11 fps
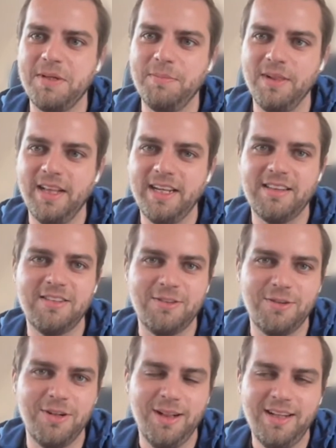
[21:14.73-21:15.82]
people like the
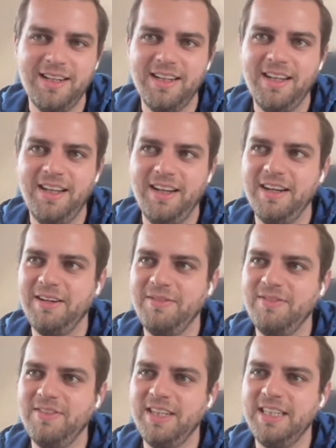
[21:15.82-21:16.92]
tool,
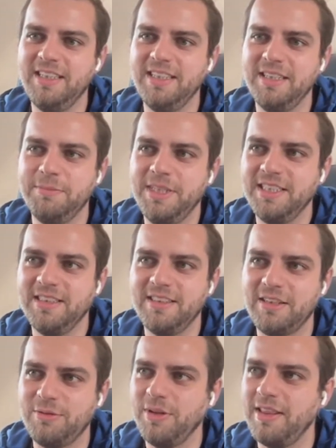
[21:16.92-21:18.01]
and being in
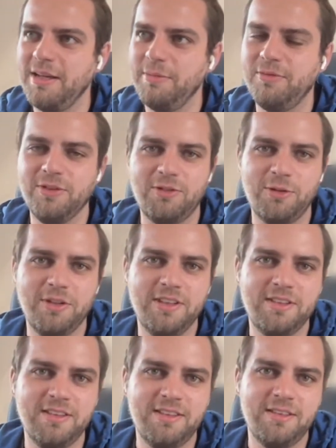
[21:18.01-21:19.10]
touch with them for sure.
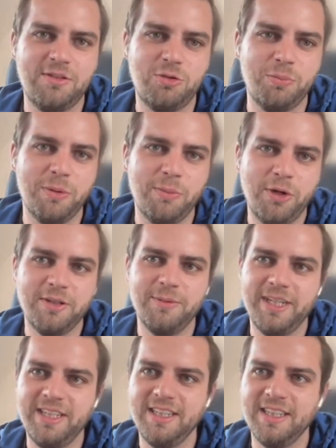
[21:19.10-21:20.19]
This is super
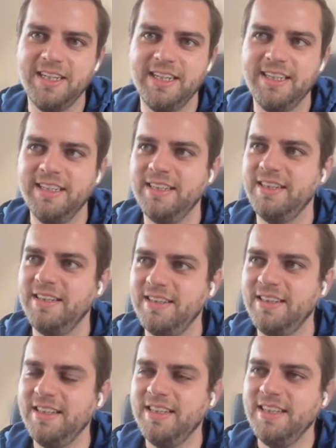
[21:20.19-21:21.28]
motivating, and
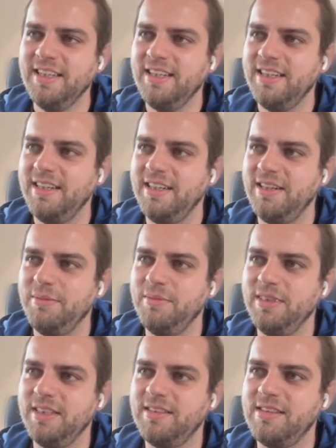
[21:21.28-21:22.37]

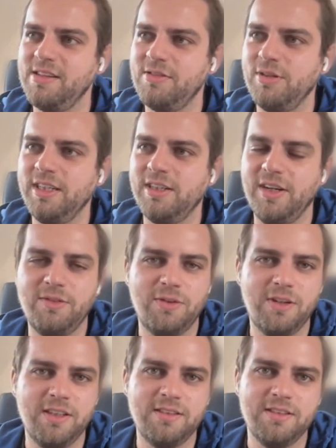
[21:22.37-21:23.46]
it's really great
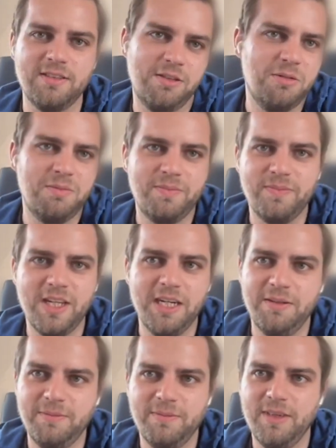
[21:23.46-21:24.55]
for us. So
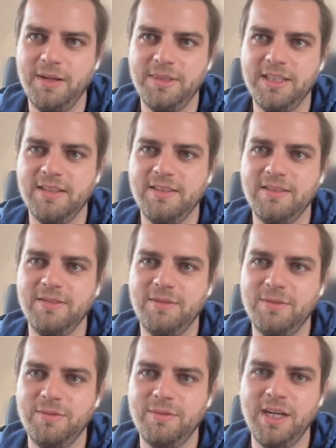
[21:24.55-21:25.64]
yeah, I mean,
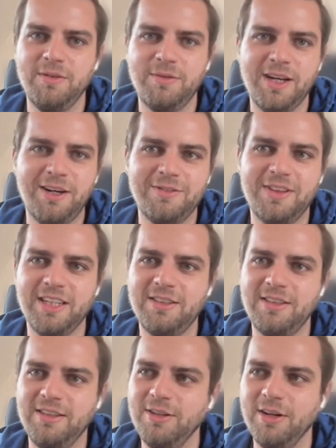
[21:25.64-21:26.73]
we love
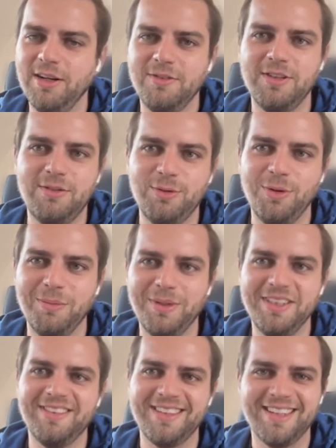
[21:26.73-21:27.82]
that you love the tool,
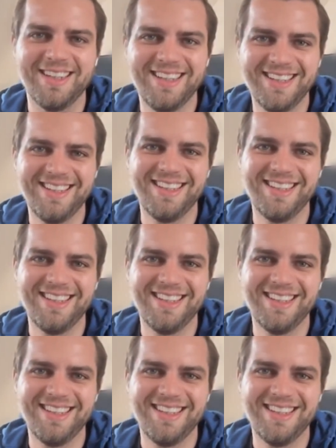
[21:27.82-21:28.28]
basically.